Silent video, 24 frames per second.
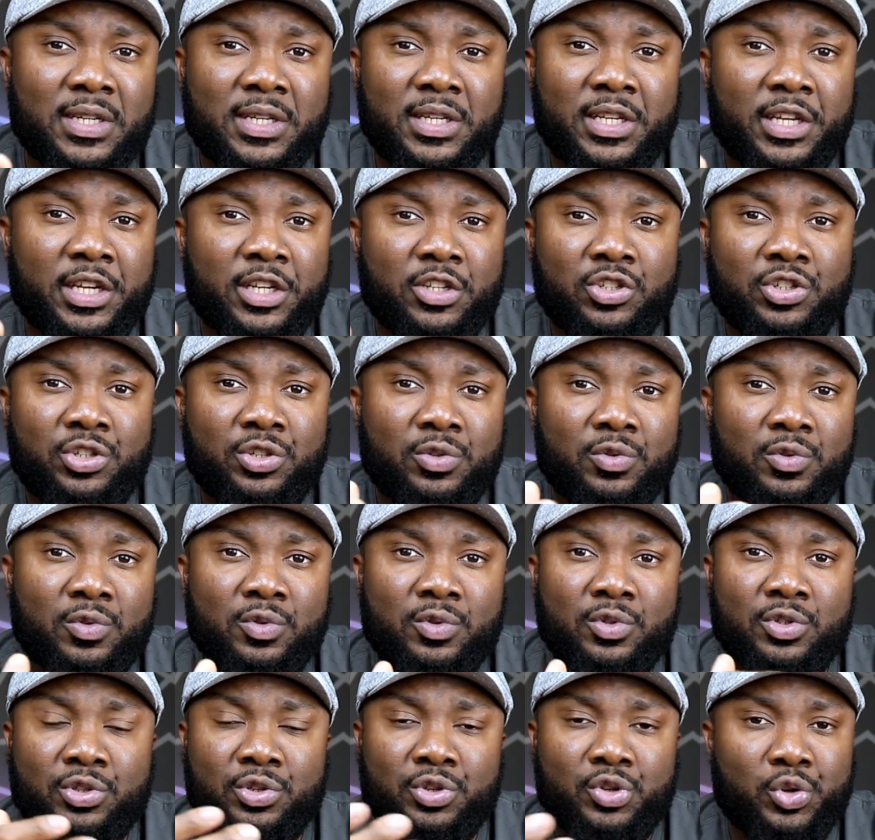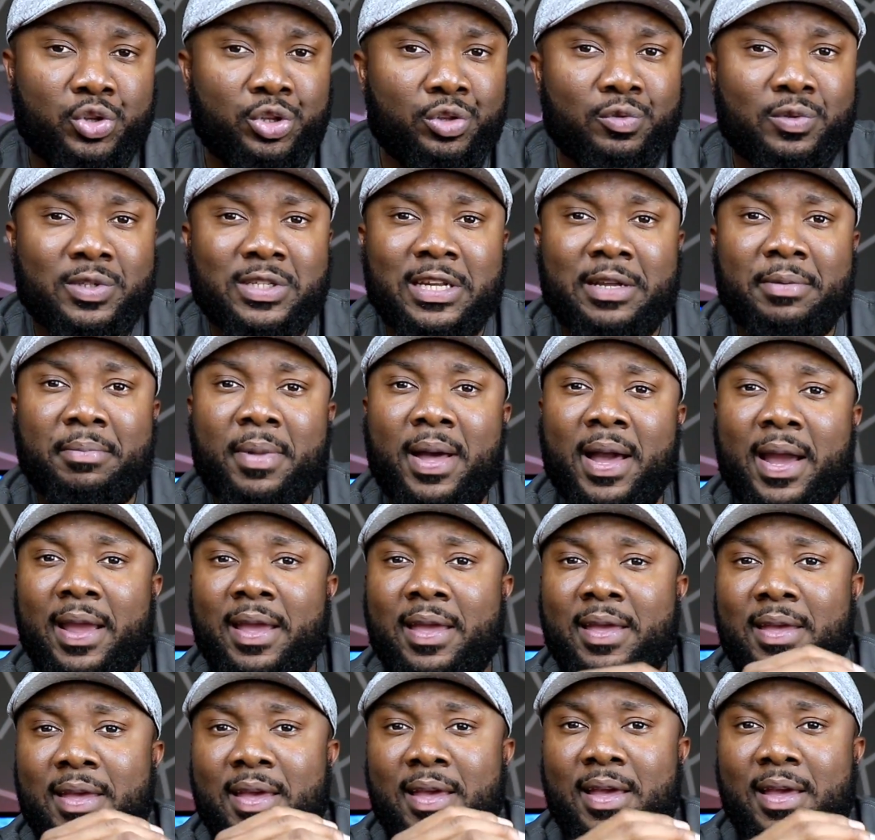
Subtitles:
any issues, using my